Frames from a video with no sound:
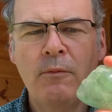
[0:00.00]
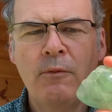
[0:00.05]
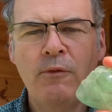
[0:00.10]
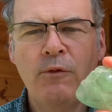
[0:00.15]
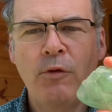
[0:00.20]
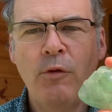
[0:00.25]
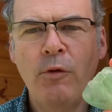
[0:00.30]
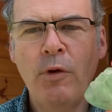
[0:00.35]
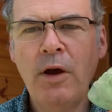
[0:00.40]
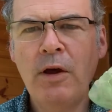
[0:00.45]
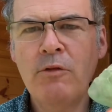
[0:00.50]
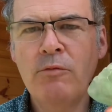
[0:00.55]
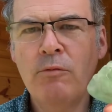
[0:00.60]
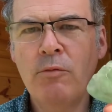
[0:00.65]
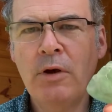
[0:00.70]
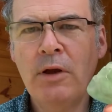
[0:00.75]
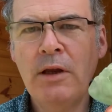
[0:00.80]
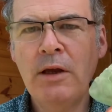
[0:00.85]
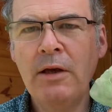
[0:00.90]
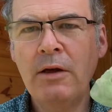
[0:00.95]
Fluorite is
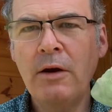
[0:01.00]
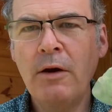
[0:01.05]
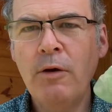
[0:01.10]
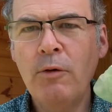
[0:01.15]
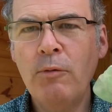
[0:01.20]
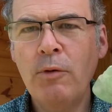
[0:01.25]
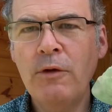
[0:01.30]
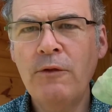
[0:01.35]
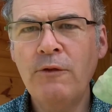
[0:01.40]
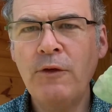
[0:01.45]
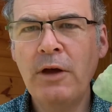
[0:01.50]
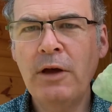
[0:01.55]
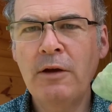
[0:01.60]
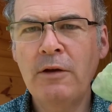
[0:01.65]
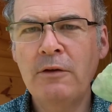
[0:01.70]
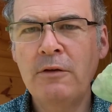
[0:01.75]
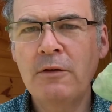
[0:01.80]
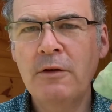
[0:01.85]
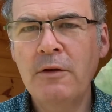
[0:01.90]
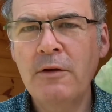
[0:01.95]
really, I always think
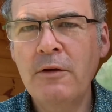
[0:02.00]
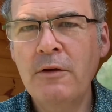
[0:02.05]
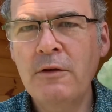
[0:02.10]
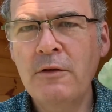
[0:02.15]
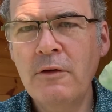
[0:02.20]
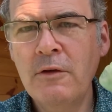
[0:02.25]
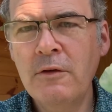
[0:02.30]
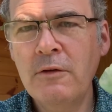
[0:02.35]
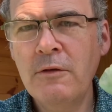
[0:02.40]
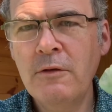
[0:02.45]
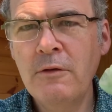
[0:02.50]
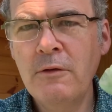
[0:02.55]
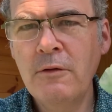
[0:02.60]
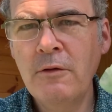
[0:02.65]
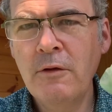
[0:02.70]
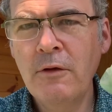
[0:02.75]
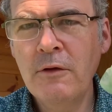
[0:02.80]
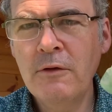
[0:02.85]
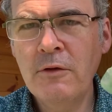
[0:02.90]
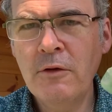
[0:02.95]
as
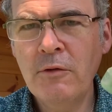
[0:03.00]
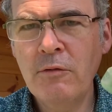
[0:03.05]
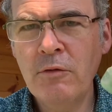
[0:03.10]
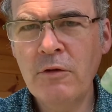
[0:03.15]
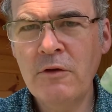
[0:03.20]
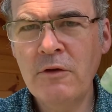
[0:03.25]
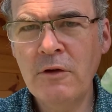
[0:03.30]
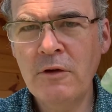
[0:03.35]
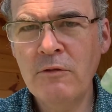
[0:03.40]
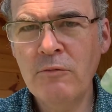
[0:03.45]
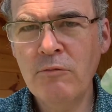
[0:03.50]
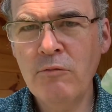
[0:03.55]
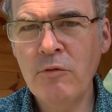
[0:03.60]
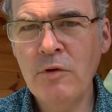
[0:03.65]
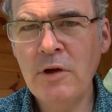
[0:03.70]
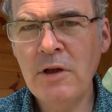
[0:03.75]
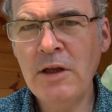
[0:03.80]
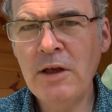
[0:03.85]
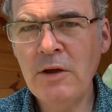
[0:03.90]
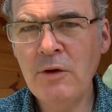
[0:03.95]
a crystal, is
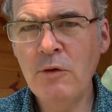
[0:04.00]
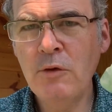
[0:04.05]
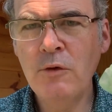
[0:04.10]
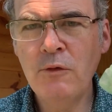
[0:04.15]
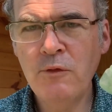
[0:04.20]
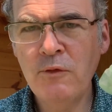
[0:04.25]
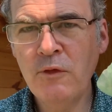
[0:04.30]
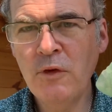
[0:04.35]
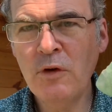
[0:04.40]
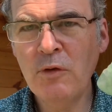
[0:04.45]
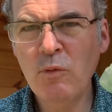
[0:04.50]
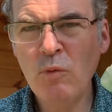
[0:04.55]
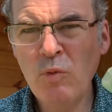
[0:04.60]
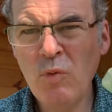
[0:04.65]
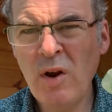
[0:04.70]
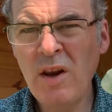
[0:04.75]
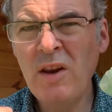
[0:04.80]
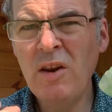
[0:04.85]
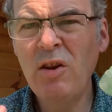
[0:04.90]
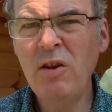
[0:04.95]
really good for
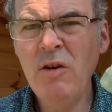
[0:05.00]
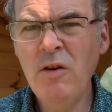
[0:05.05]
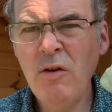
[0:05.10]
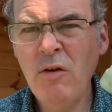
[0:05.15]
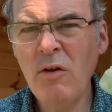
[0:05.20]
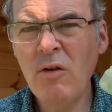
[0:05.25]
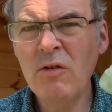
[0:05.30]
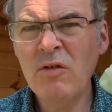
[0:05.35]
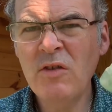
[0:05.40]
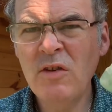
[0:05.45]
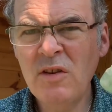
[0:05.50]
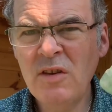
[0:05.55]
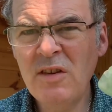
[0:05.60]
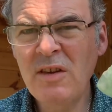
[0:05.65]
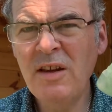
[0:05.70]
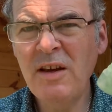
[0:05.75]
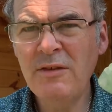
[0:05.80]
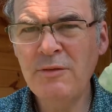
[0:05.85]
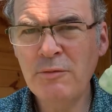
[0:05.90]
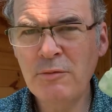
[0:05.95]
when lots of
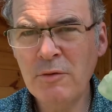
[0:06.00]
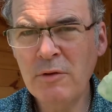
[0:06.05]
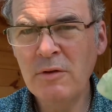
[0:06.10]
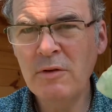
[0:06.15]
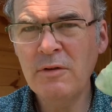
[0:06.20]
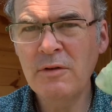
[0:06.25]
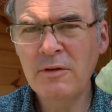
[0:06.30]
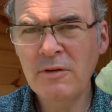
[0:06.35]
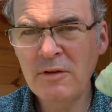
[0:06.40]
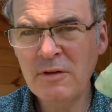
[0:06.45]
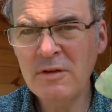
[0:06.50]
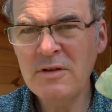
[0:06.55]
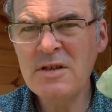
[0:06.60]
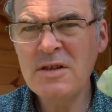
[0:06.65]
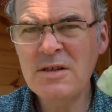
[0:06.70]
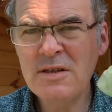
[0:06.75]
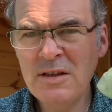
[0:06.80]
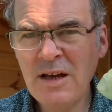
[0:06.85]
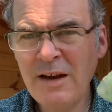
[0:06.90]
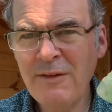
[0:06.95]
different
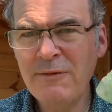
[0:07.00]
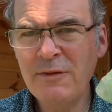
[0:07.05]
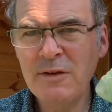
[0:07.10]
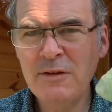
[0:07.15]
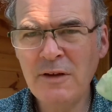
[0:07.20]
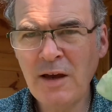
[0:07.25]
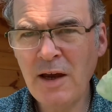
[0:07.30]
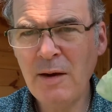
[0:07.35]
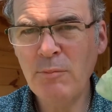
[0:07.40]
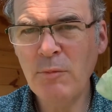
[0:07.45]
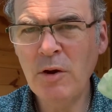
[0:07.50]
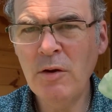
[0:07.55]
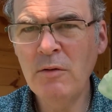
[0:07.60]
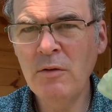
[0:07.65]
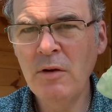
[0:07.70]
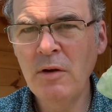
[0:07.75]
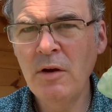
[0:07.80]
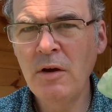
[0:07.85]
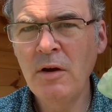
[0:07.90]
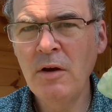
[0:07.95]
stuff is happening
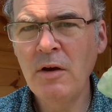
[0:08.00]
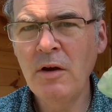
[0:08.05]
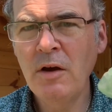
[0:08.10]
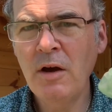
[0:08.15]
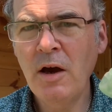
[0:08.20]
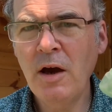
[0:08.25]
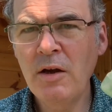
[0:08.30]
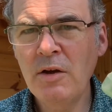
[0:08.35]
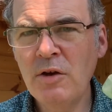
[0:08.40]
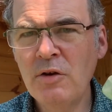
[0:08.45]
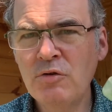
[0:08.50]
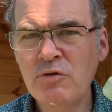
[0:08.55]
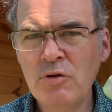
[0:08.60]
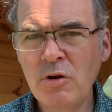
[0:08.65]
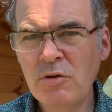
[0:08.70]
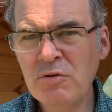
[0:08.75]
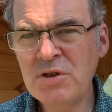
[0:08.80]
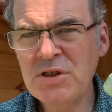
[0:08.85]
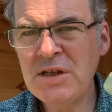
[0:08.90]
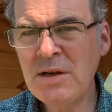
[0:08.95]
and you're
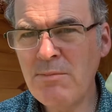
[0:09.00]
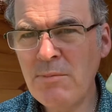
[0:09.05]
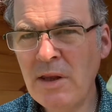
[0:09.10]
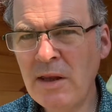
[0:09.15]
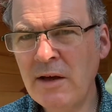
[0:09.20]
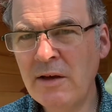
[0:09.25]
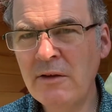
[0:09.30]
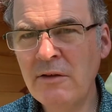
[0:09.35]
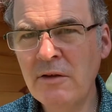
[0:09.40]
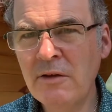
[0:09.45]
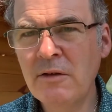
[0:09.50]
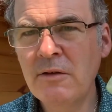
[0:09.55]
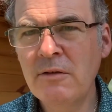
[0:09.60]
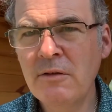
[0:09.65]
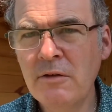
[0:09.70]
trying to simulate it,